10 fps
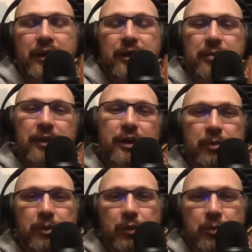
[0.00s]
a little
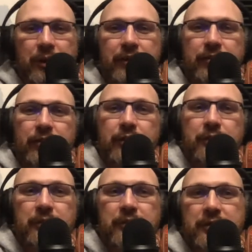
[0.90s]
bit more playful
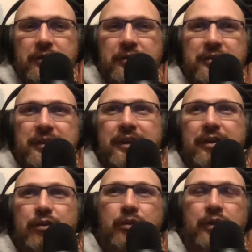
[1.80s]
and to see
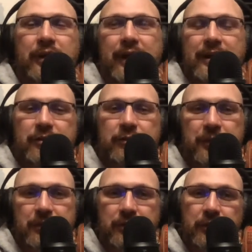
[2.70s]
through the eyes of my
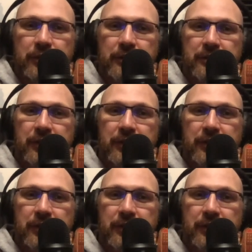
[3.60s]
students,